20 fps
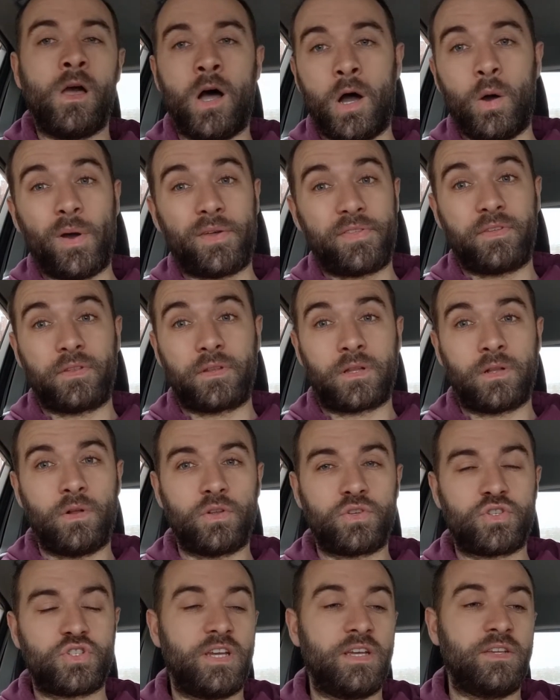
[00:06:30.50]
or whether the
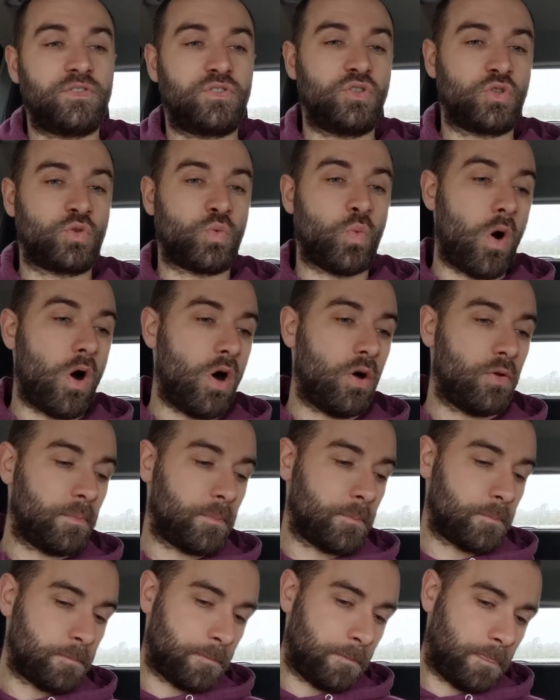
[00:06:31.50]
clutch is just worn.
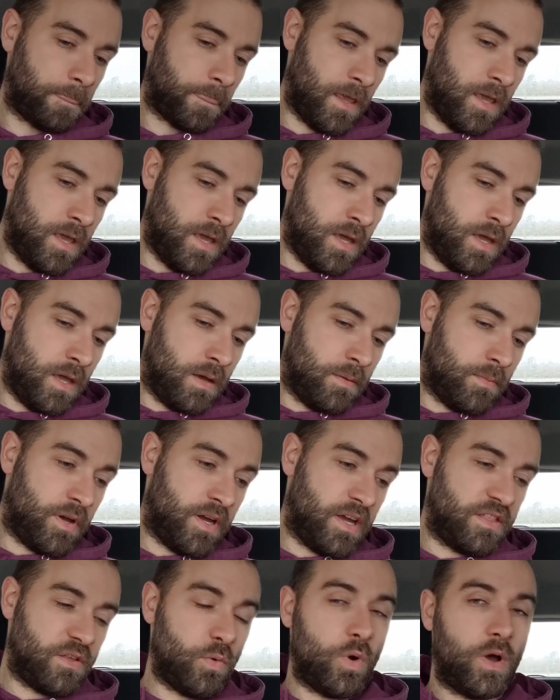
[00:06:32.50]

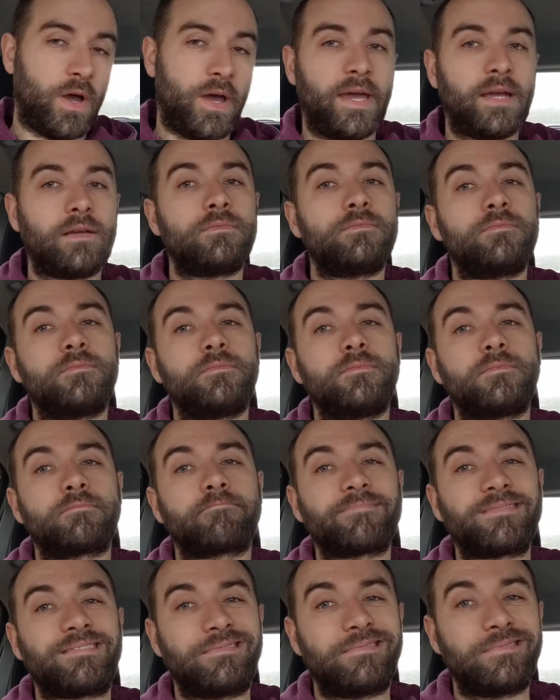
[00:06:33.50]
But either way,
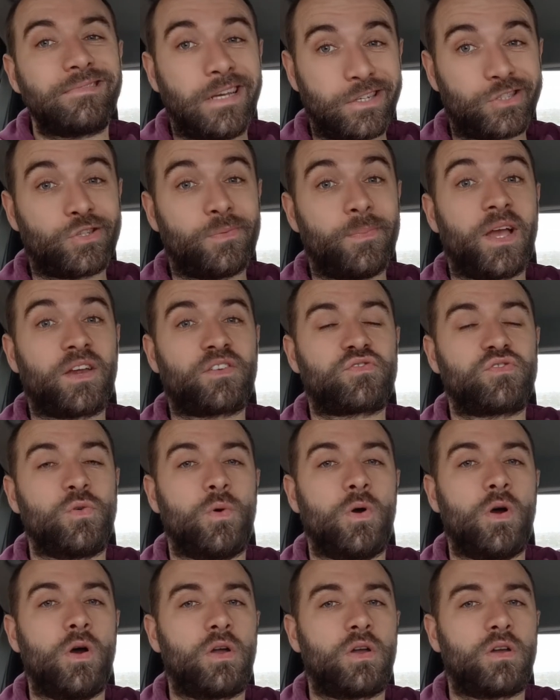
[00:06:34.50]
there's some extra
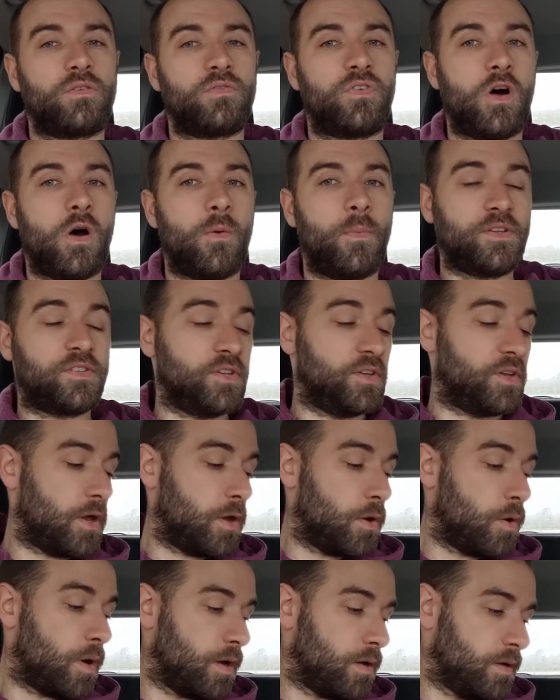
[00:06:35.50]
work for me to
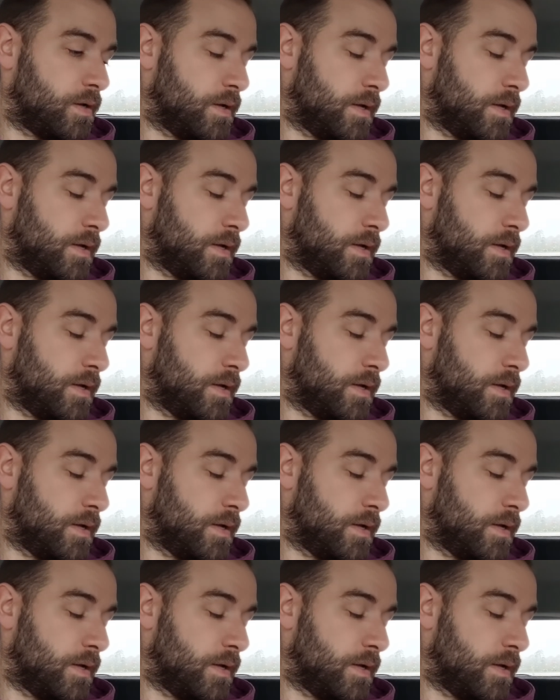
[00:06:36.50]
do.